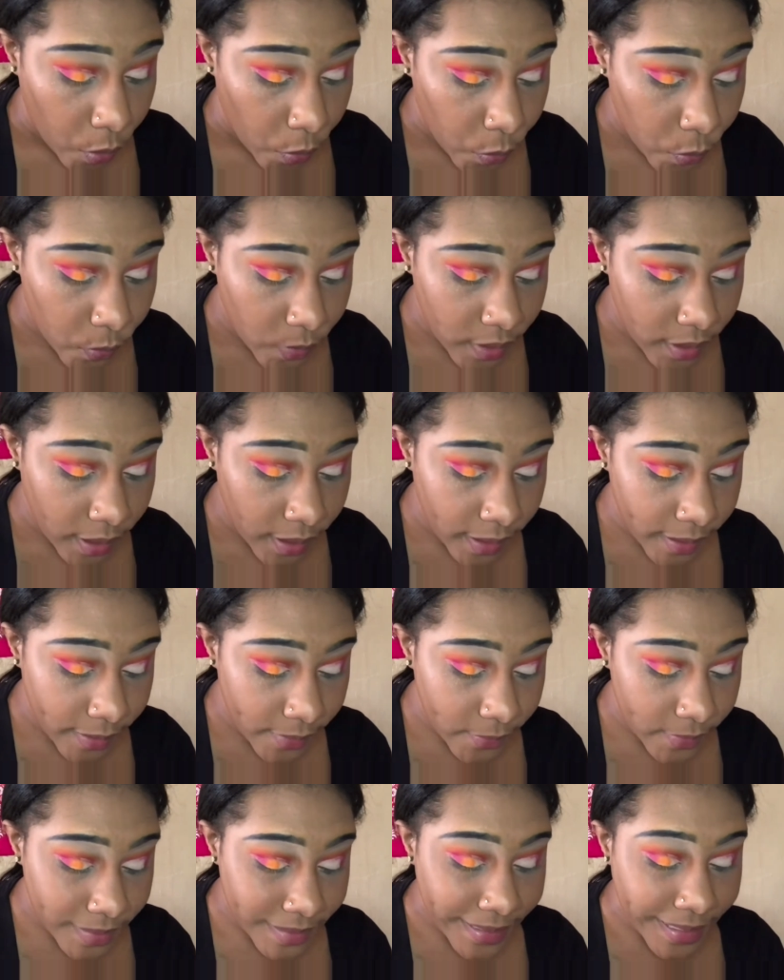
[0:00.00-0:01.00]
Okay,
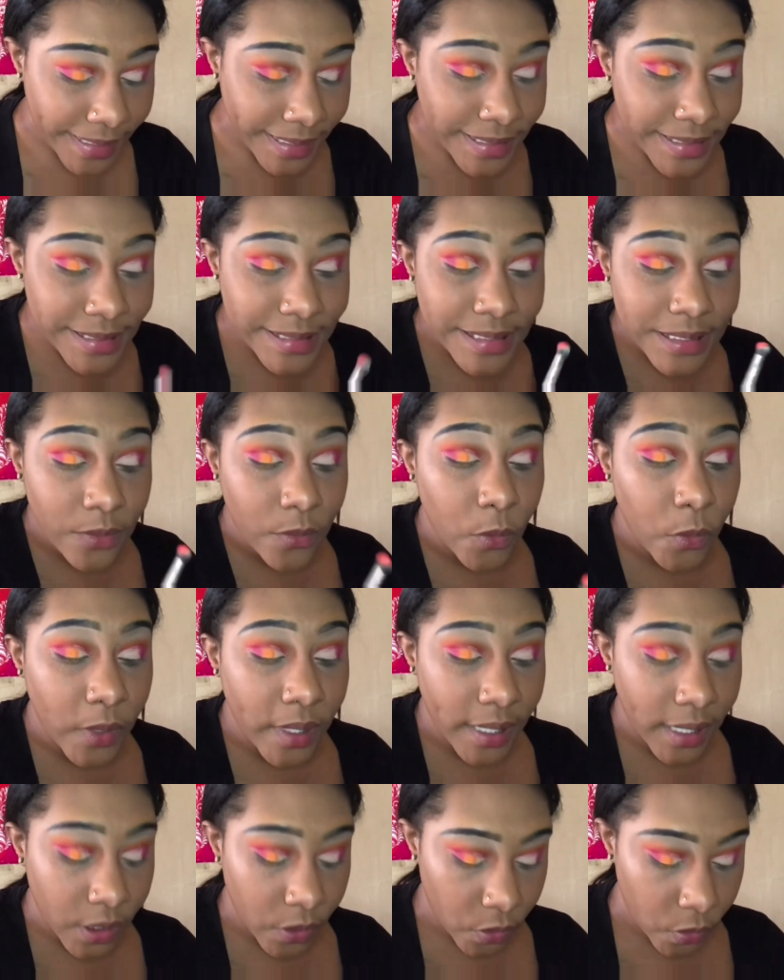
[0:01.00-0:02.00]
we getting
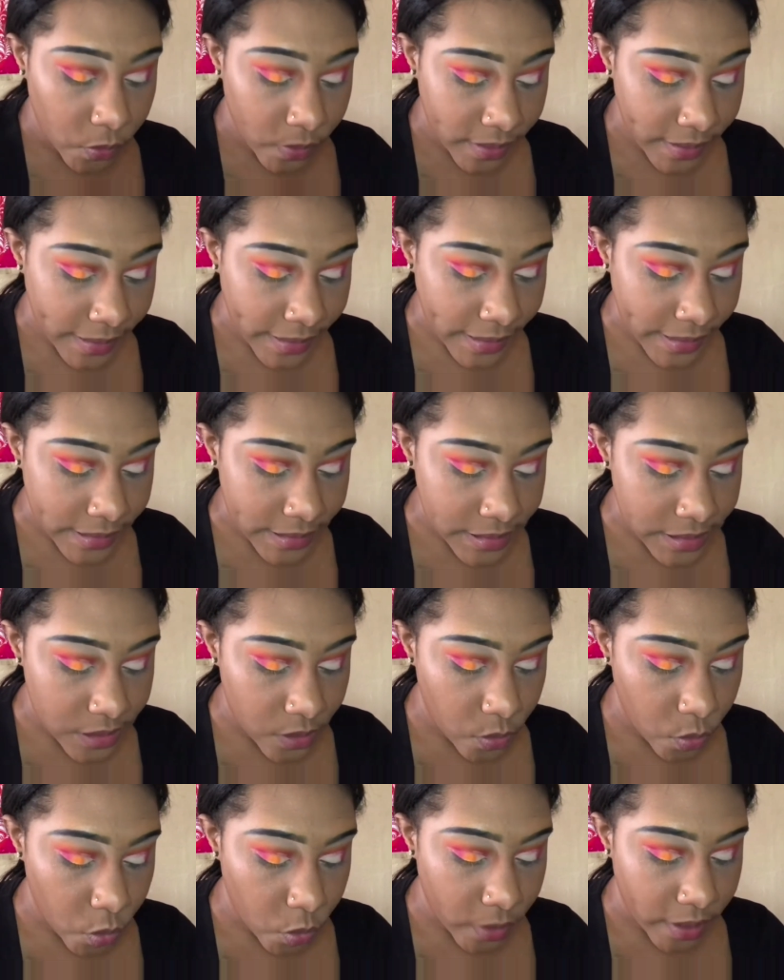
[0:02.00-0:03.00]
somewhere. We getting
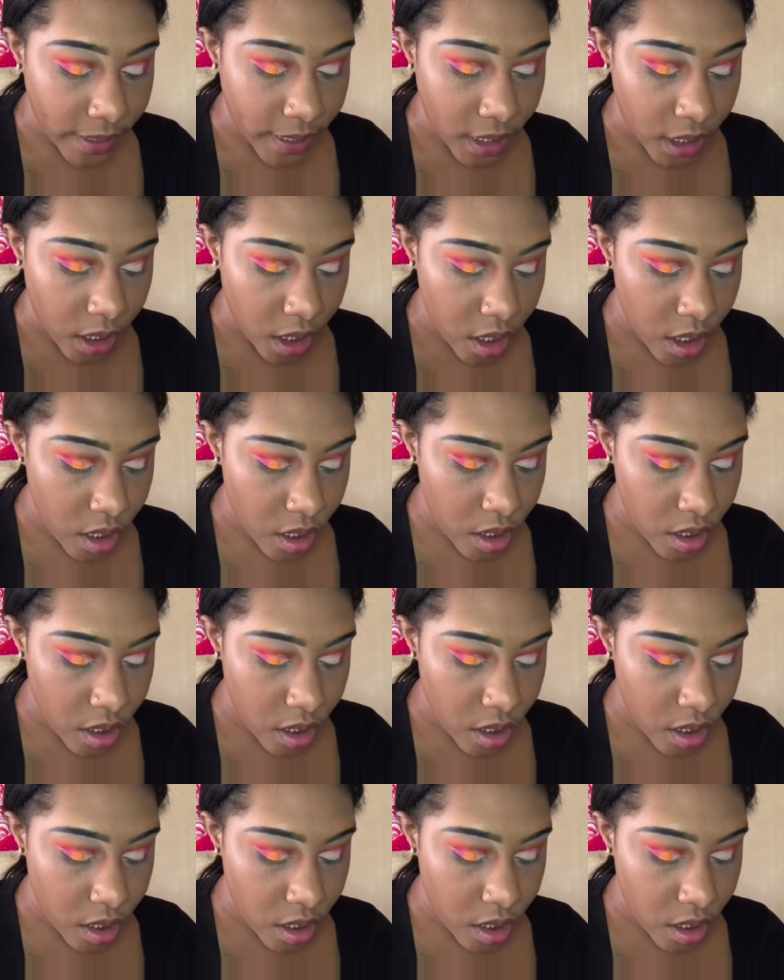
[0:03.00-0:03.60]
somewhere.